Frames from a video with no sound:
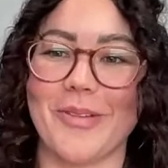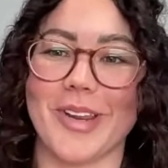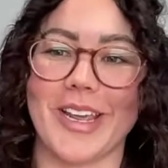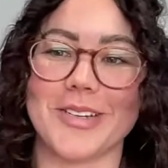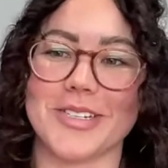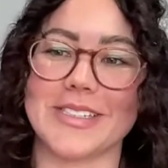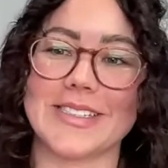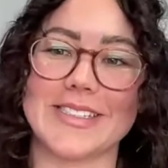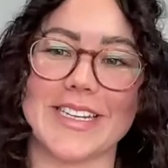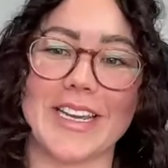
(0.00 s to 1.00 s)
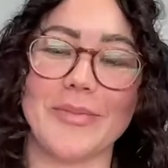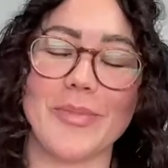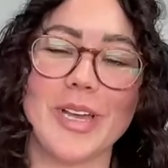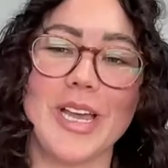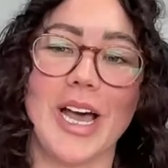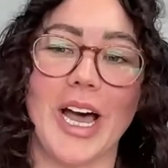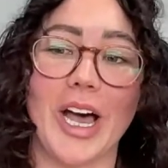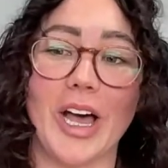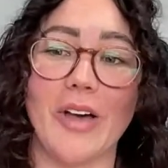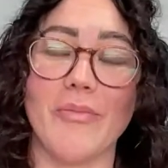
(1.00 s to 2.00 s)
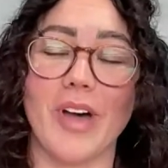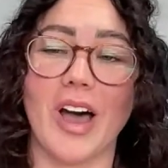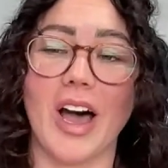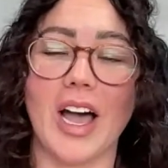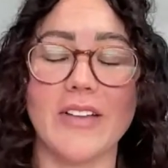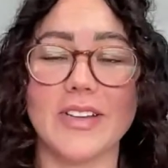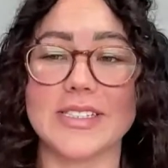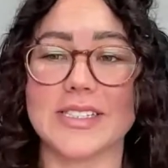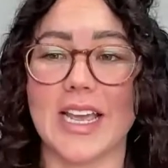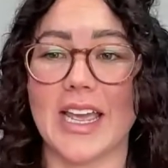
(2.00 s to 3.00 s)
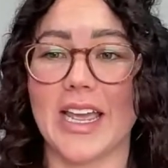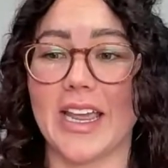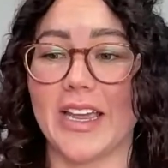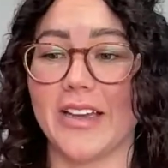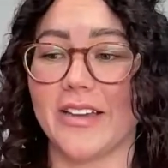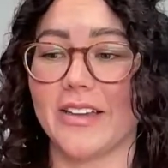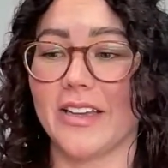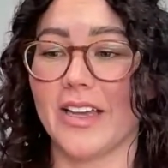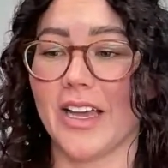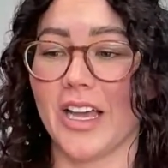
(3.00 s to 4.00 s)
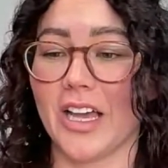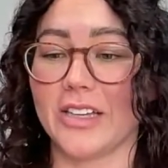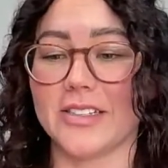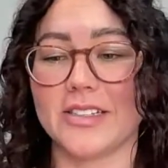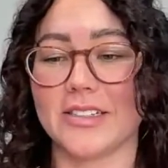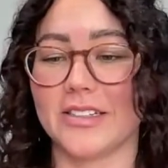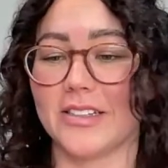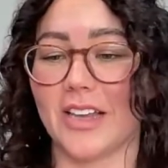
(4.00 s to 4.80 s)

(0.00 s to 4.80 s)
a communications team? Um, I would say uh,